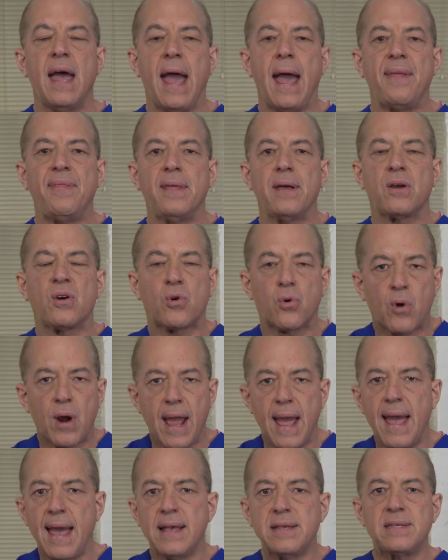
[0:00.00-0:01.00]
and the
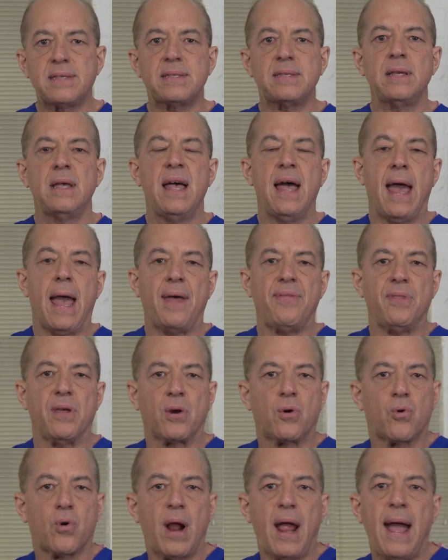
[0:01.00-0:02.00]
grass and the
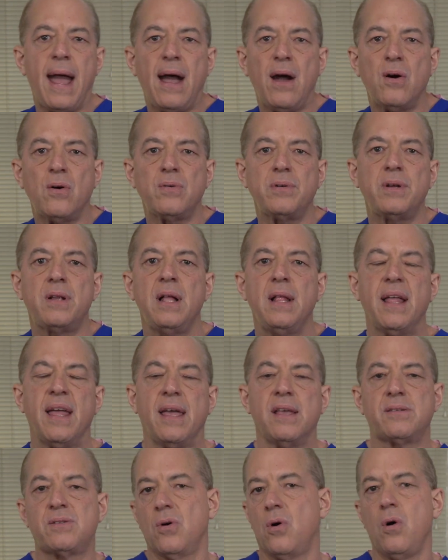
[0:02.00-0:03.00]
ground
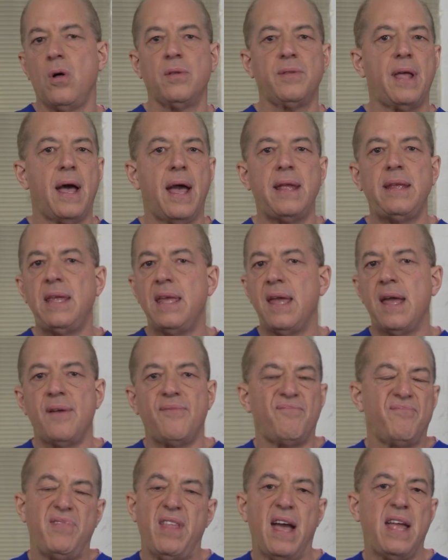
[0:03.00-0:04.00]
is all
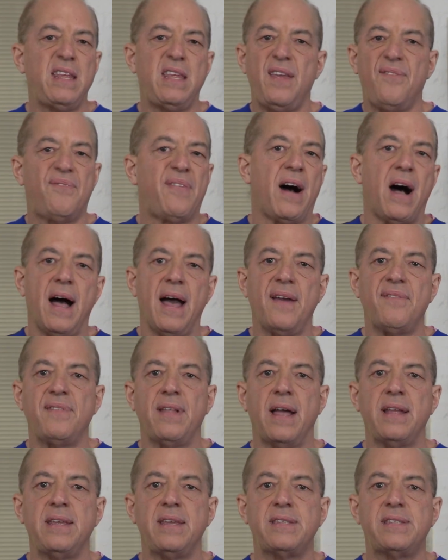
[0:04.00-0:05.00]
98, 95,
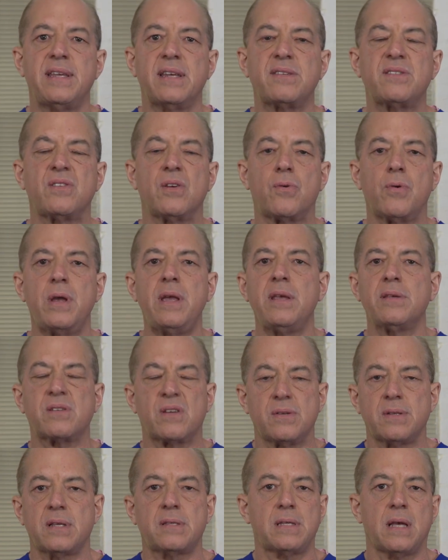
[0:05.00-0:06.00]
96 degrees
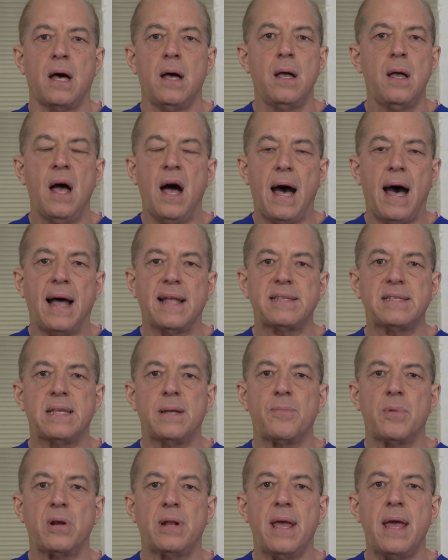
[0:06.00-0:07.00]
because it's a hot
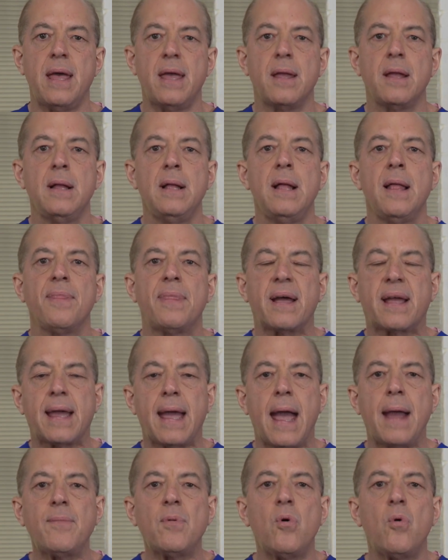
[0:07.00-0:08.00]
summer day, the
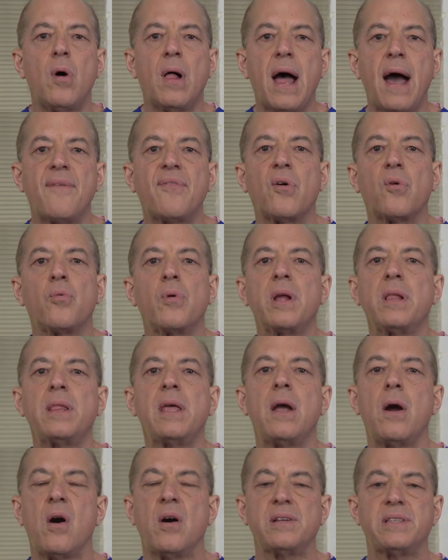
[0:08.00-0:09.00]
camera will have a
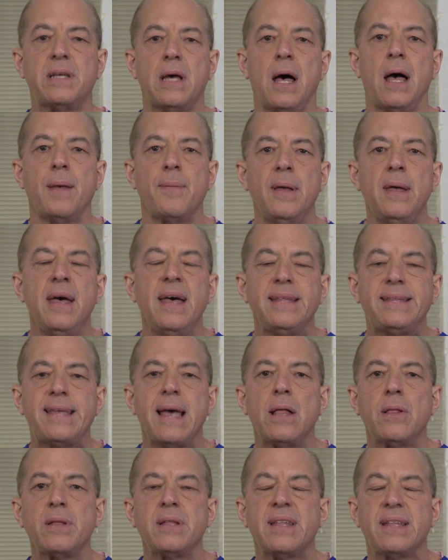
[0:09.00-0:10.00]
really hard time
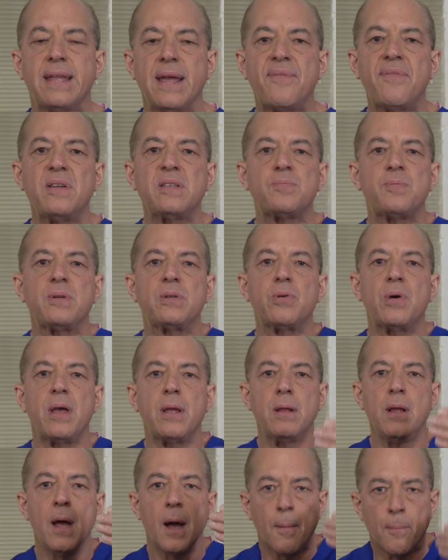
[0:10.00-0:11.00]
telling the difference
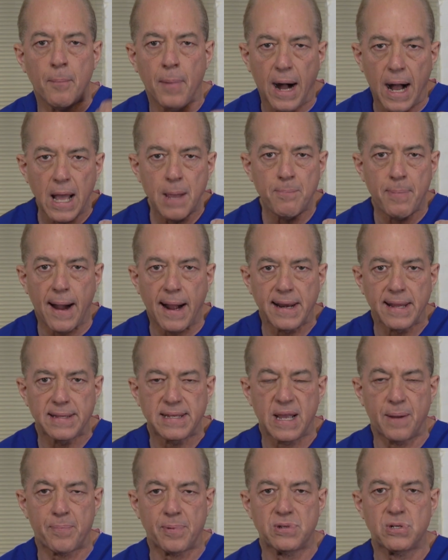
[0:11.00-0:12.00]
between my body
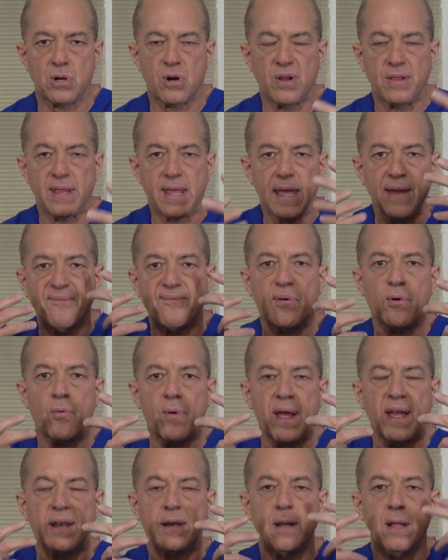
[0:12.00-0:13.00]
temperature and the
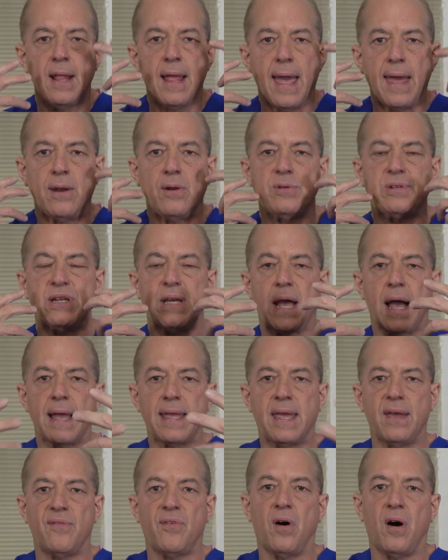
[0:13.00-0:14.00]
infrared energy I
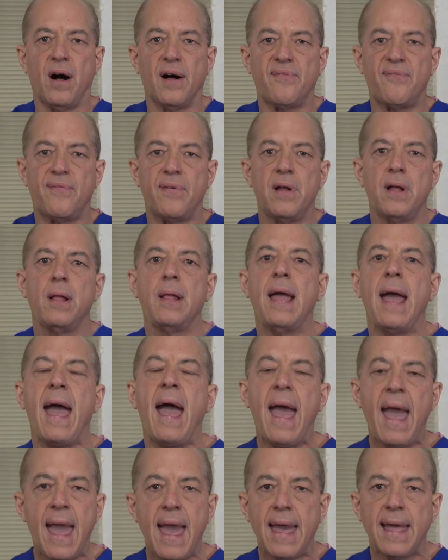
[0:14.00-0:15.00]
give off
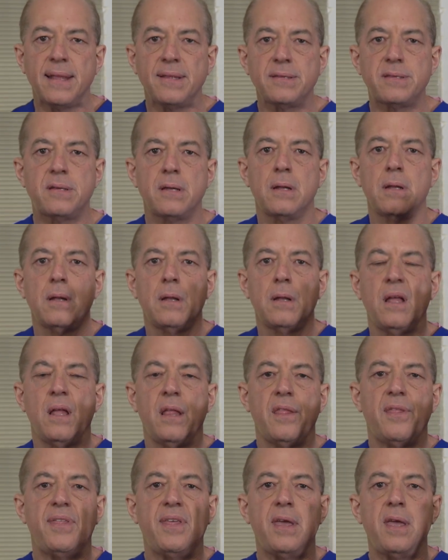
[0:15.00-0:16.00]
and
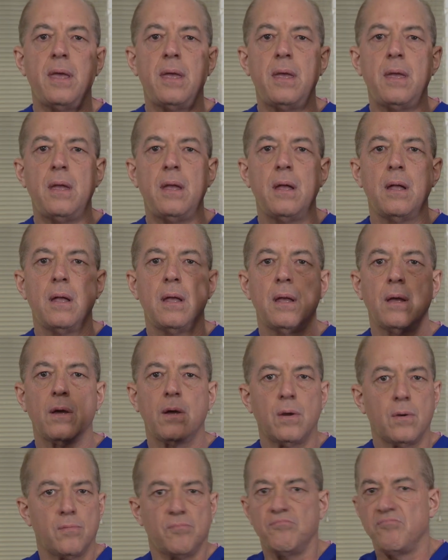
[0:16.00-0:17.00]
the
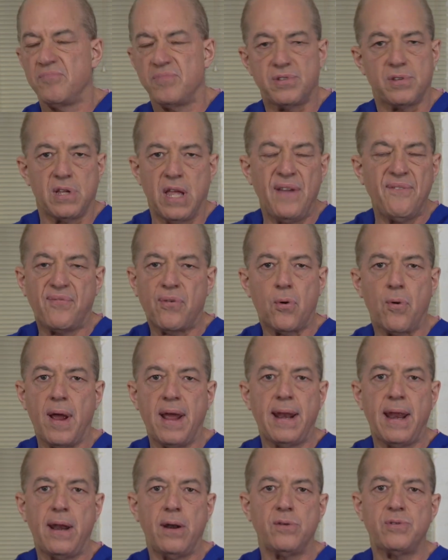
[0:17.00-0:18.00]

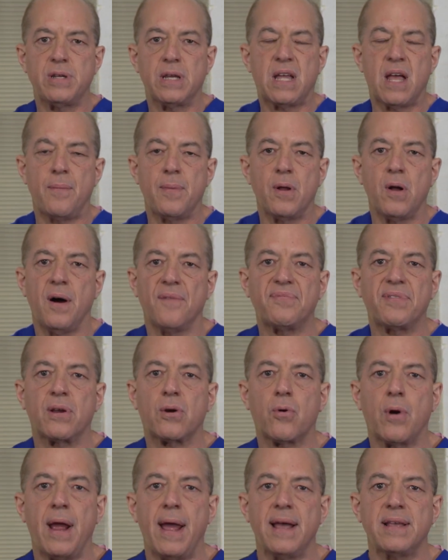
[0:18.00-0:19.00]
infrared energy coming off the
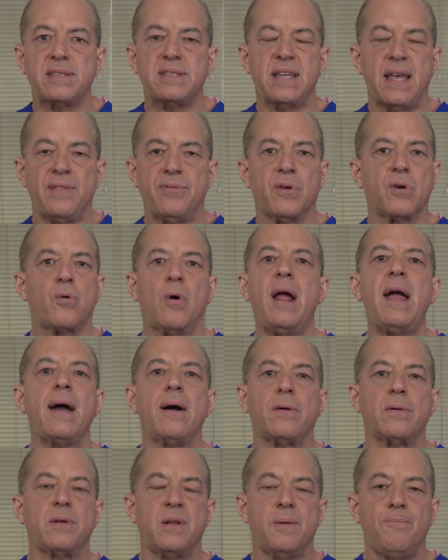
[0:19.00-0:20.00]
grass and the
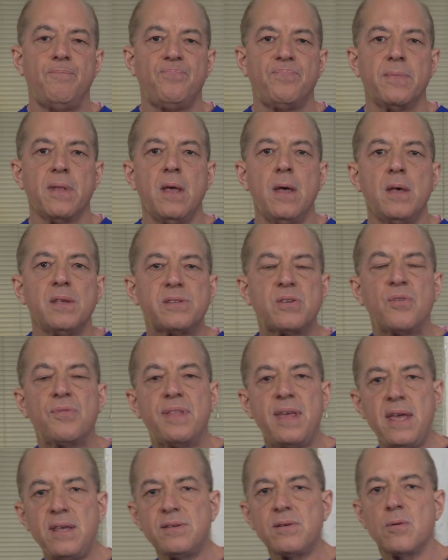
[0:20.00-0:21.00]
ground. So
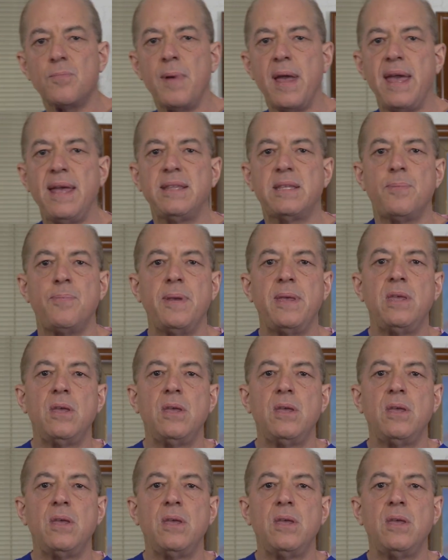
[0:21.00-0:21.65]
these are made to be